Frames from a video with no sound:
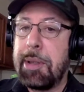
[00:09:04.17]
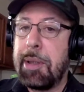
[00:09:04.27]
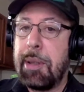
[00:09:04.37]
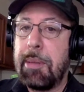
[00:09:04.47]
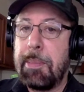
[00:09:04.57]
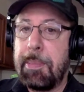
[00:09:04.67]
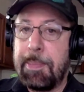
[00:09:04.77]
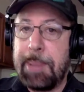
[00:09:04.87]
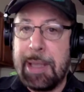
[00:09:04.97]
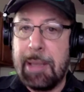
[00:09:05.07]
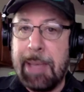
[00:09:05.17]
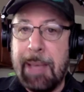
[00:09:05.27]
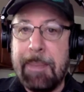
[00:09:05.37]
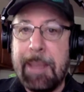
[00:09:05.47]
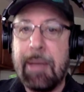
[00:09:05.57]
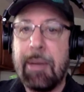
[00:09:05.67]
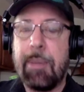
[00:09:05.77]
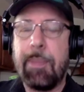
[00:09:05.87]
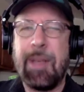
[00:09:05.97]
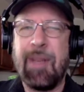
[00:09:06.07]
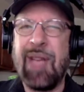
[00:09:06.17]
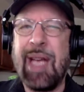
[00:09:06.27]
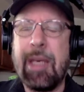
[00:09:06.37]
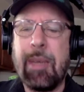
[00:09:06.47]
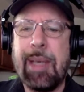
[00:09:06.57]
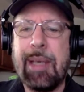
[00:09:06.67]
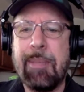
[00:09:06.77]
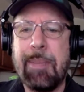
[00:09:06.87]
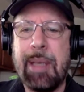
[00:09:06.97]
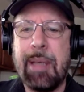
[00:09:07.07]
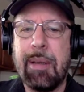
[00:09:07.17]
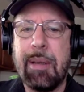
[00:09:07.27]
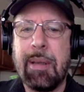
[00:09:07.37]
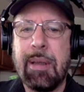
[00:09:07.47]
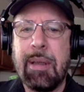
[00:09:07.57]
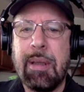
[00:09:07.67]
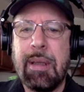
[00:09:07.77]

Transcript: able to pick them out better, evaluate them better,